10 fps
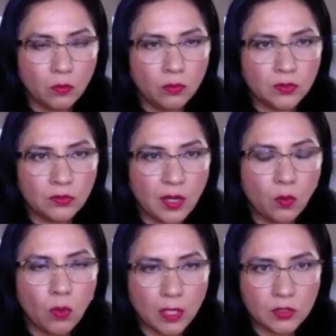What do they
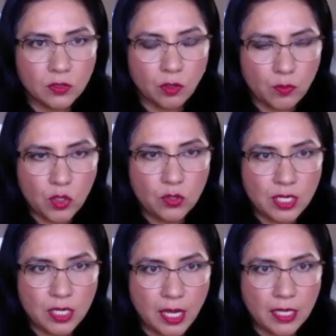want to
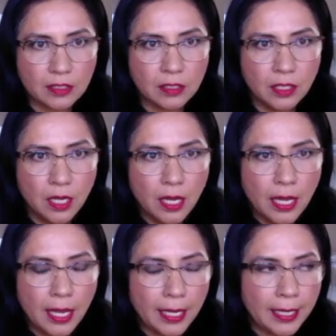communicate?
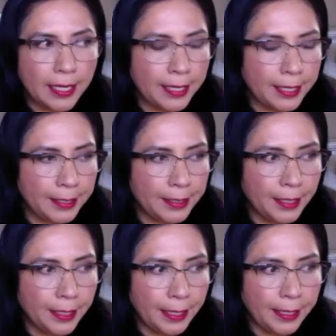
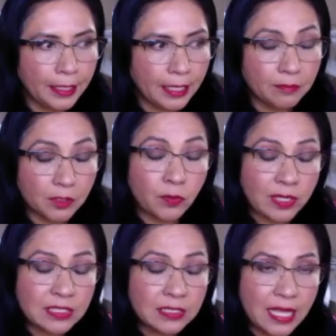And
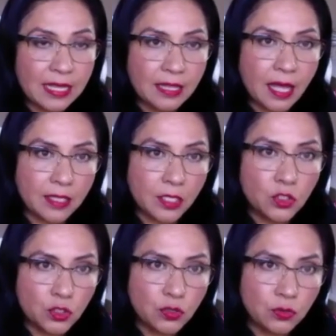translate that
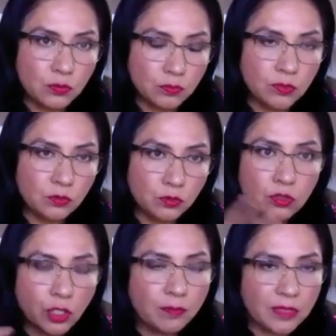into
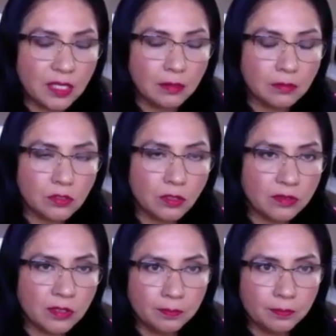something
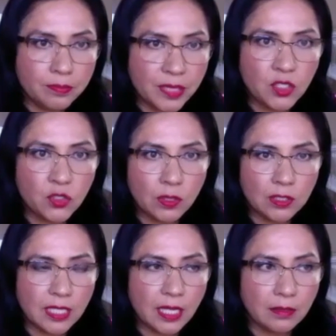visual
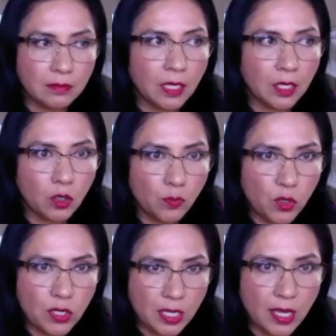that
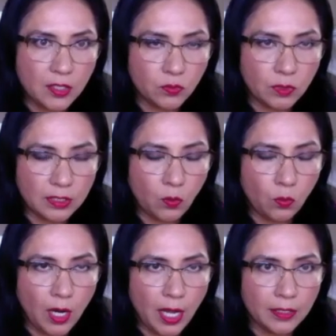communicates what they
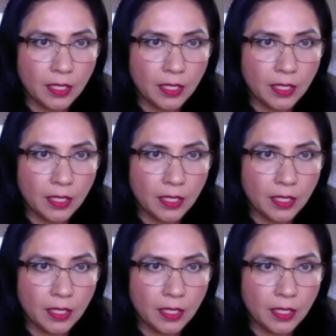want.